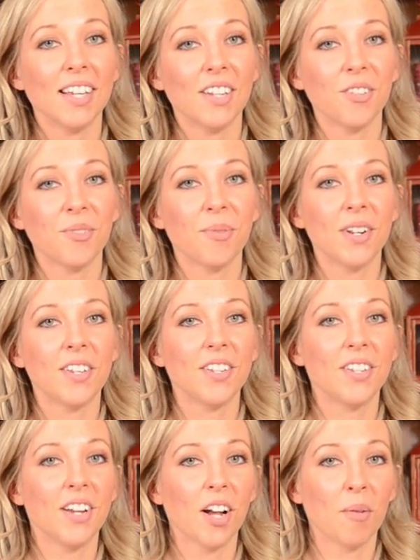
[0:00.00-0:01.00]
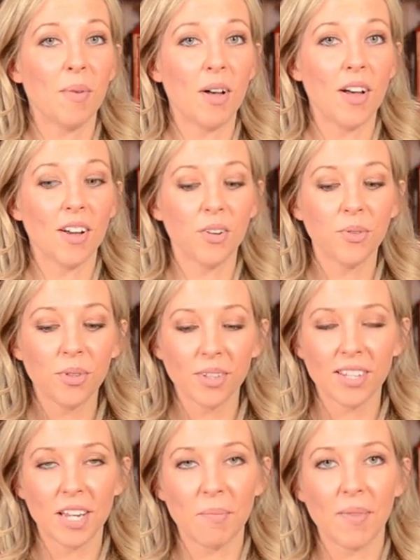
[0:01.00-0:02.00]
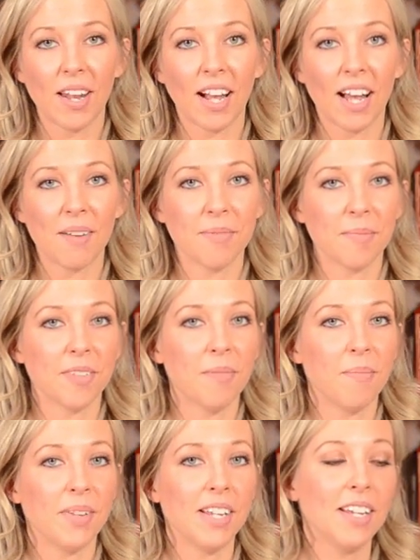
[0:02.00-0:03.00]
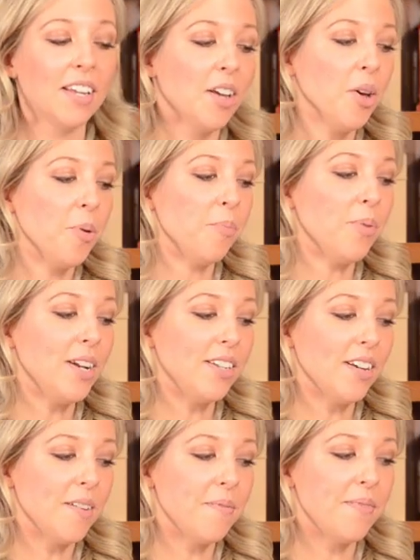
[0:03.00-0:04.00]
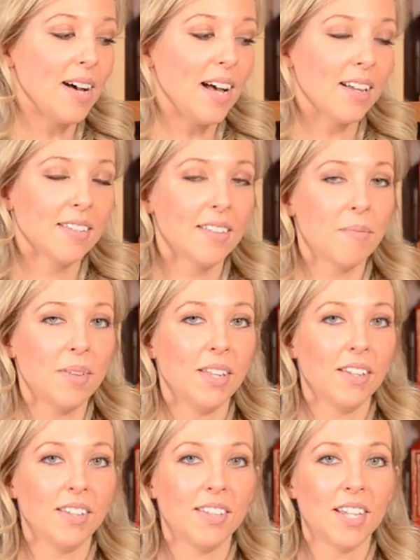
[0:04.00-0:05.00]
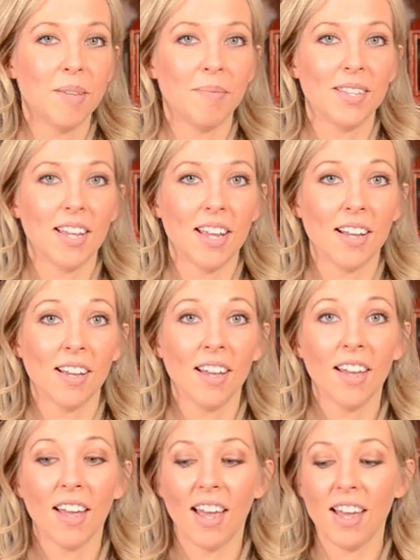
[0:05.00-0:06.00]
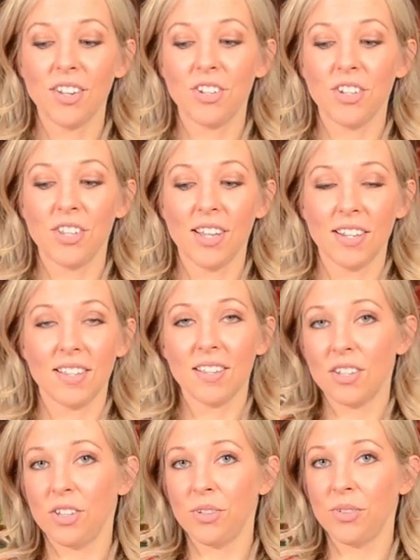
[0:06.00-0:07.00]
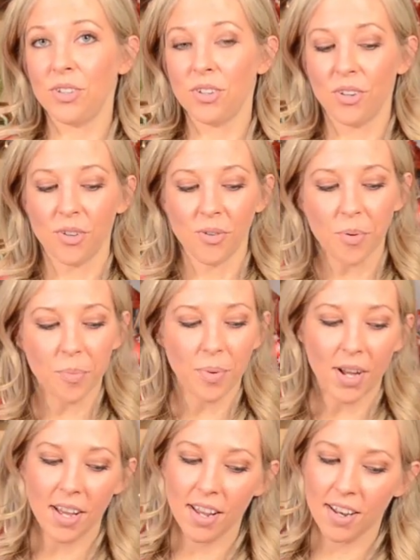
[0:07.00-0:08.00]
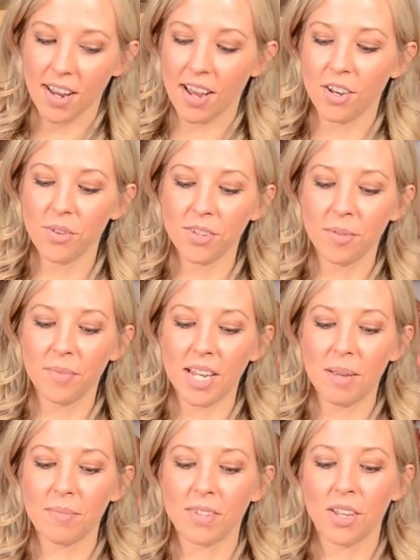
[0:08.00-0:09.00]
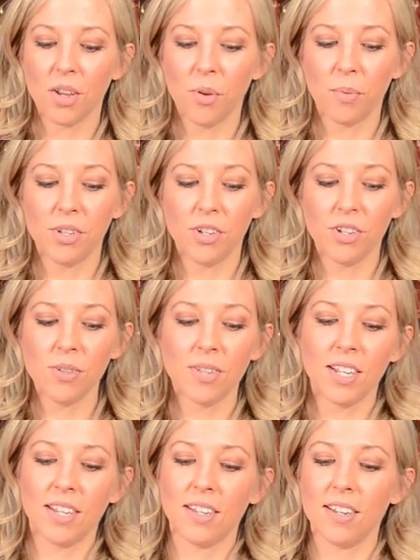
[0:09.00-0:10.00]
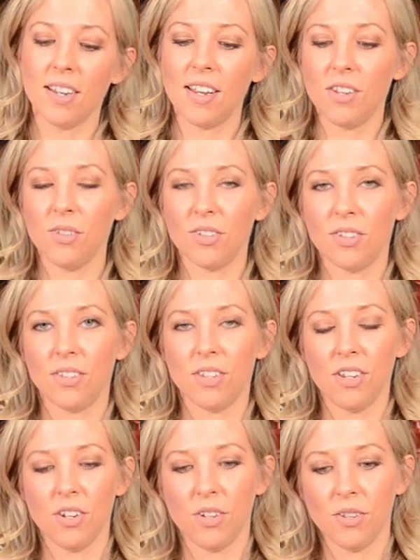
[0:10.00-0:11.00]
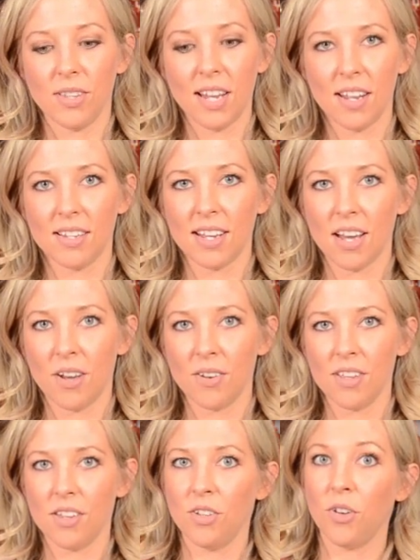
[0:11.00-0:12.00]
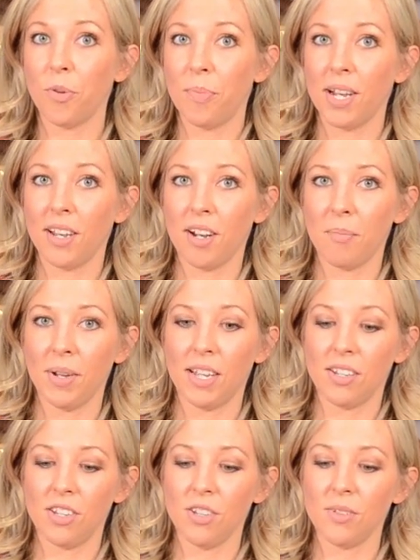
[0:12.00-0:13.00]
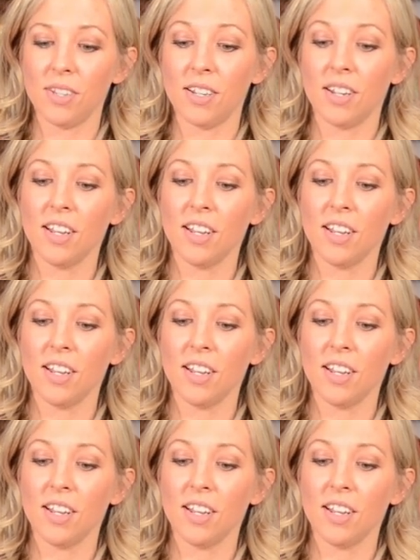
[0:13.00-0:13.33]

I just wanted to talk about a cool tip that I got from somebody. Brenda Fox sent me a little tip saying, hey, she likes this glue too, but I know sometimes when you're using it and you just, you set it down and then you go pick it up again to use it,